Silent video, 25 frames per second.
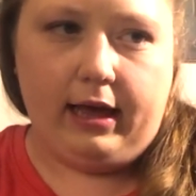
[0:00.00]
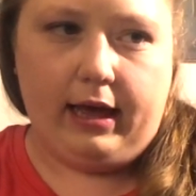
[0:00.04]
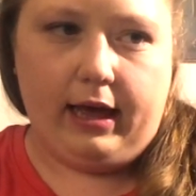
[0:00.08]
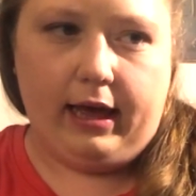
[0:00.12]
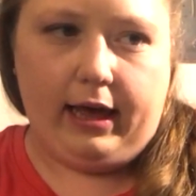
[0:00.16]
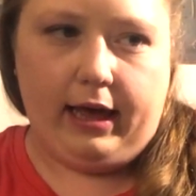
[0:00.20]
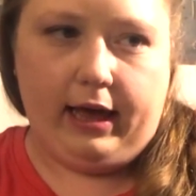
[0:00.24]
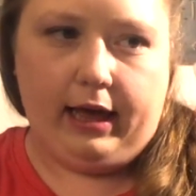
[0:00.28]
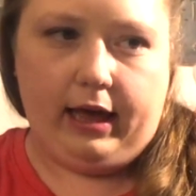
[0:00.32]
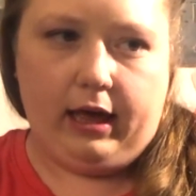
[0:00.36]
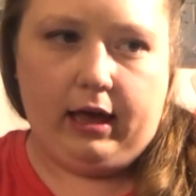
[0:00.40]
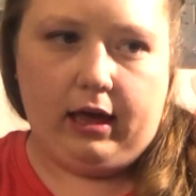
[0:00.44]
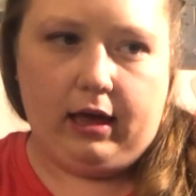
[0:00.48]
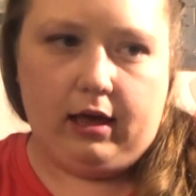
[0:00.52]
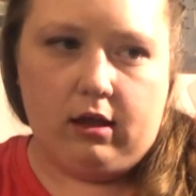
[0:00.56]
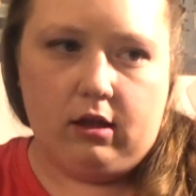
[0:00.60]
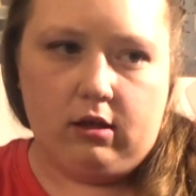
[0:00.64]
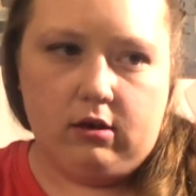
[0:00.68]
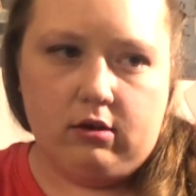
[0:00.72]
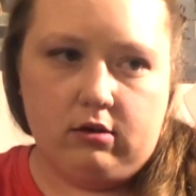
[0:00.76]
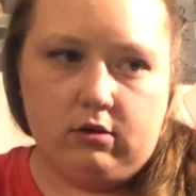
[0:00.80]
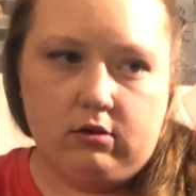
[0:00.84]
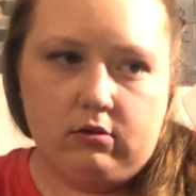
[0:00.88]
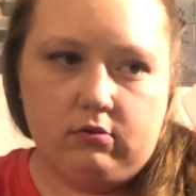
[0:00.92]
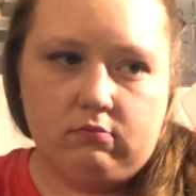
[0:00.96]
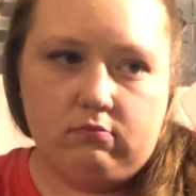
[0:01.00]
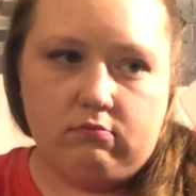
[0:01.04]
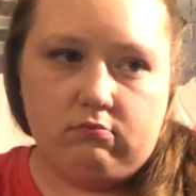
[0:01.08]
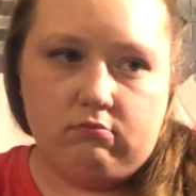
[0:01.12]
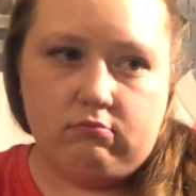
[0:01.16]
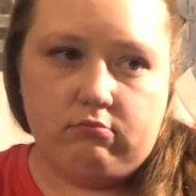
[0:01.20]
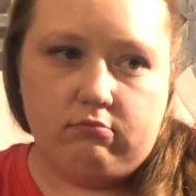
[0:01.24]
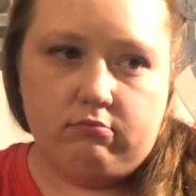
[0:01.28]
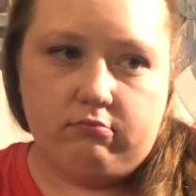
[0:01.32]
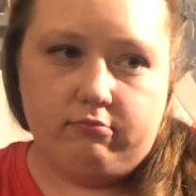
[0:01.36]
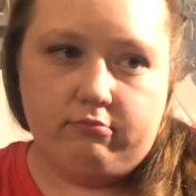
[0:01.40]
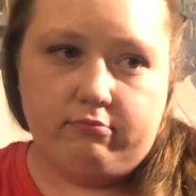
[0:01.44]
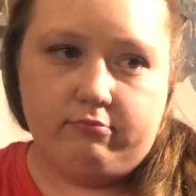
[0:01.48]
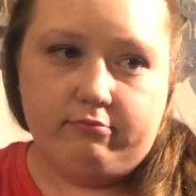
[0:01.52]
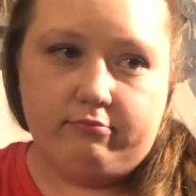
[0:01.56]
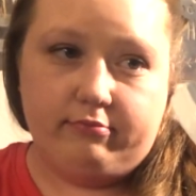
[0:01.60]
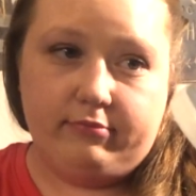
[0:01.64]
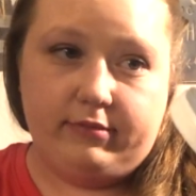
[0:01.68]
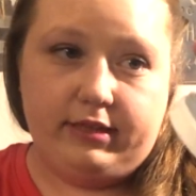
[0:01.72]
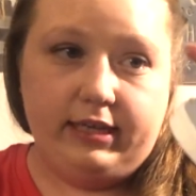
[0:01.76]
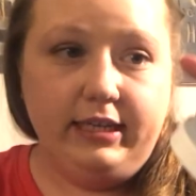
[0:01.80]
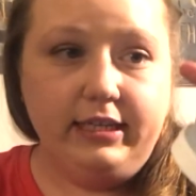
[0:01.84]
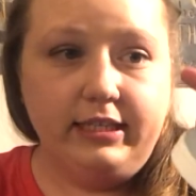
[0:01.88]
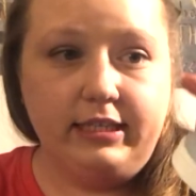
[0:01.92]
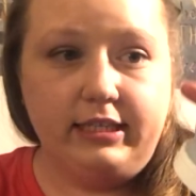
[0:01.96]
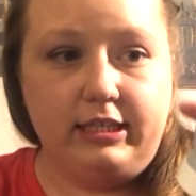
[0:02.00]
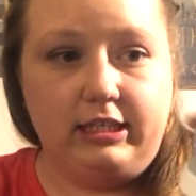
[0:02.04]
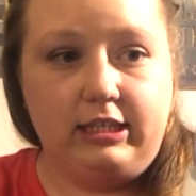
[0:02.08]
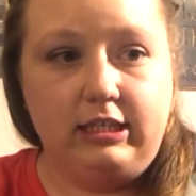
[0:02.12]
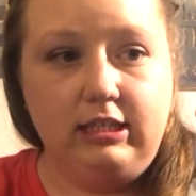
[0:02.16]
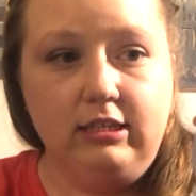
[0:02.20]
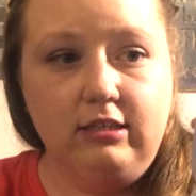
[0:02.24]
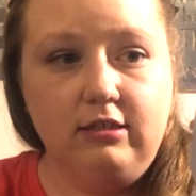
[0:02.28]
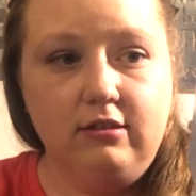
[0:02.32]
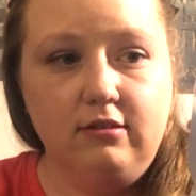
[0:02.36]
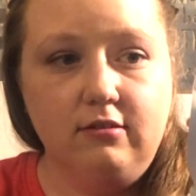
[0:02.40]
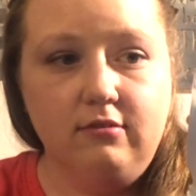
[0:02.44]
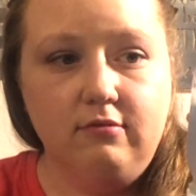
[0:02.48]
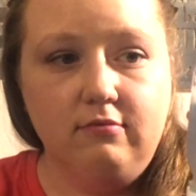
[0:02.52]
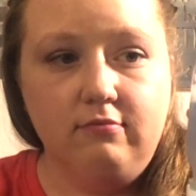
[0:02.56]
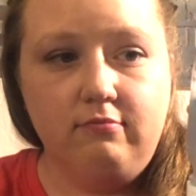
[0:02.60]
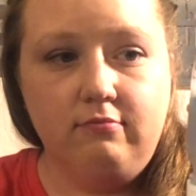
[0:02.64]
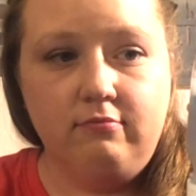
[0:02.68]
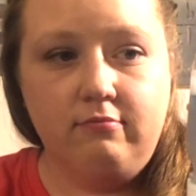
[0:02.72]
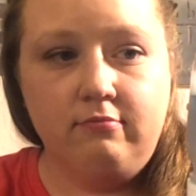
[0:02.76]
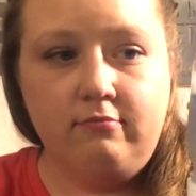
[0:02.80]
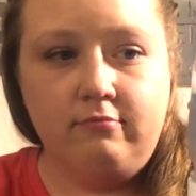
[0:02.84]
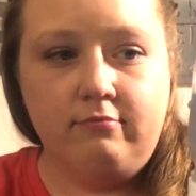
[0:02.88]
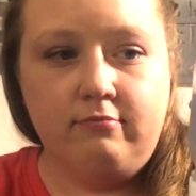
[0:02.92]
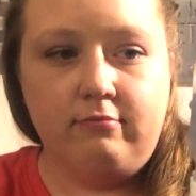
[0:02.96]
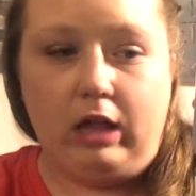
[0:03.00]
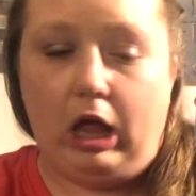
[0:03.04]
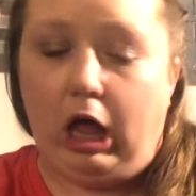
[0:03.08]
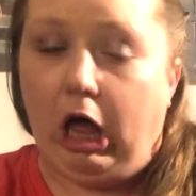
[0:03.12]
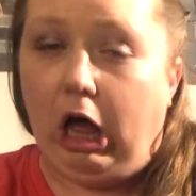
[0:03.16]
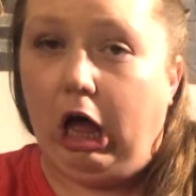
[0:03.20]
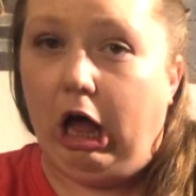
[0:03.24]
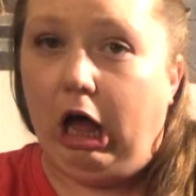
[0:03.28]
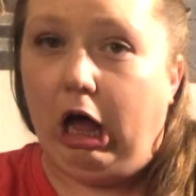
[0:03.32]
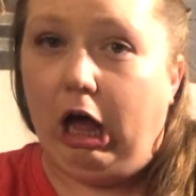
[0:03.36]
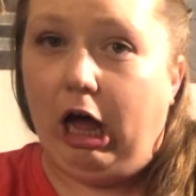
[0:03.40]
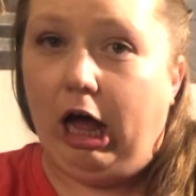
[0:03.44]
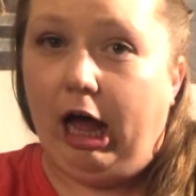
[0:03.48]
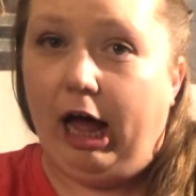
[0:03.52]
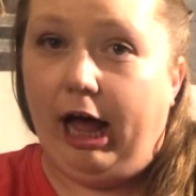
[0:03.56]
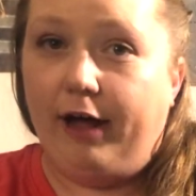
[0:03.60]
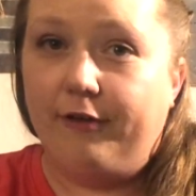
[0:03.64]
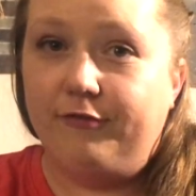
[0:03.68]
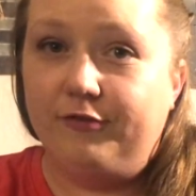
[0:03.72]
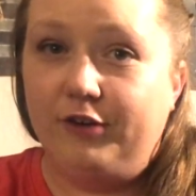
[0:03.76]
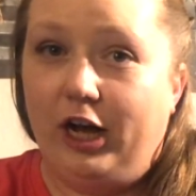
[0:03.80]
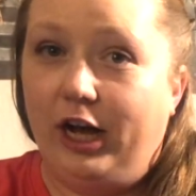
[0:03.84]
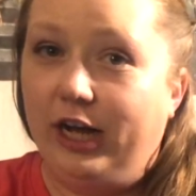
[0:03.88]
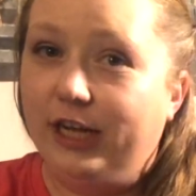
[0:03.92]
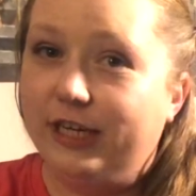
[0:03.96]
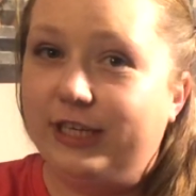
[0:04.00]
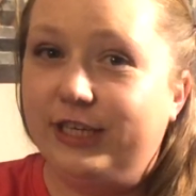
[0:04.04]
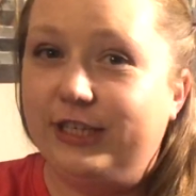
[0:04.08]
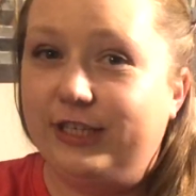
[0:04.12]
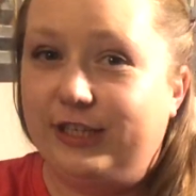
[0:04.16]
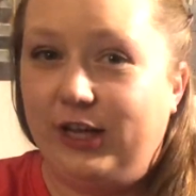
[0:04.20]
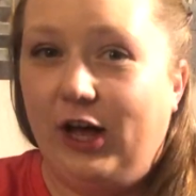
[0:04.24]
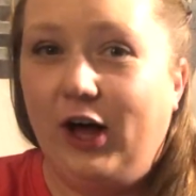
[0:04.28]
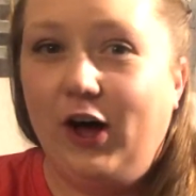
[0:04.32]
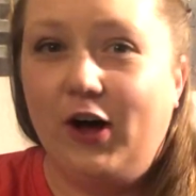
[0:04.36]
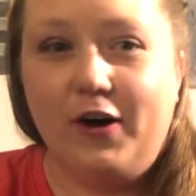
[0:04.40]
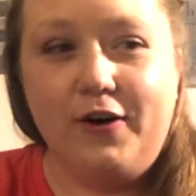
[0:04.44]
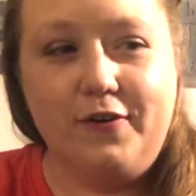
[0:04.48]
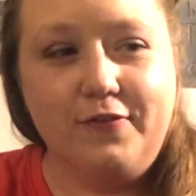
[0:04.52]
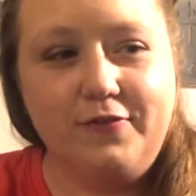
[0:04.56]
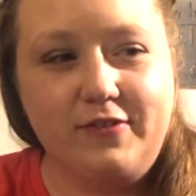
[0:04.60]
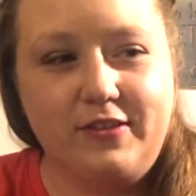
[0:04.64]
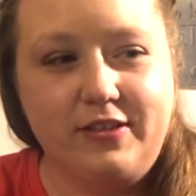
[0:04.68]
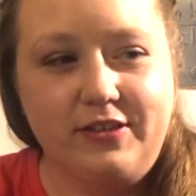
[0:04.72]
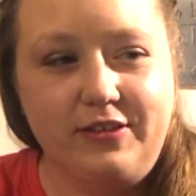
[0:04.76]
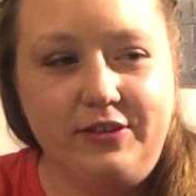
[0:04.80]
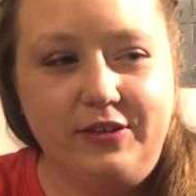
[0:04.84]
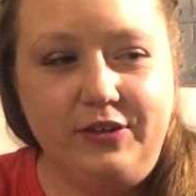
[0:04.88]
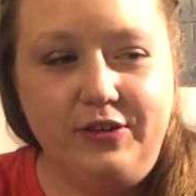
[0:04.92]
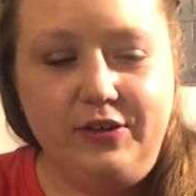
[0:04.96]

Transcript: And they still have not dissolved.